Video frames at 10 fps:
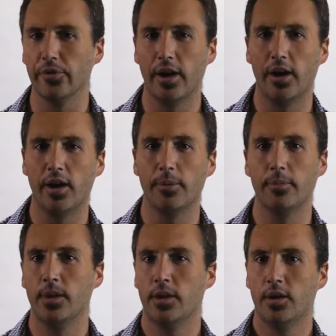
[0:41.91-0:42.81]

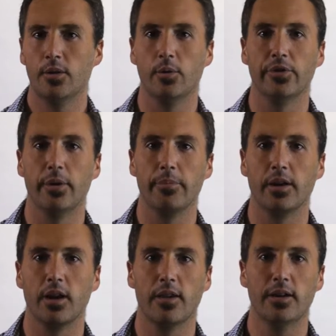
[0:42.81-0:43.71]
harm or something
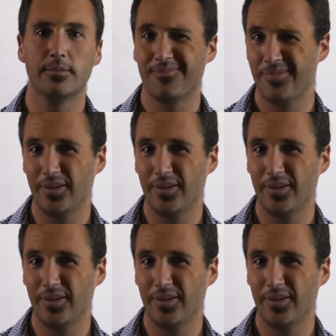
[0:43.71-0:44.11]
like that,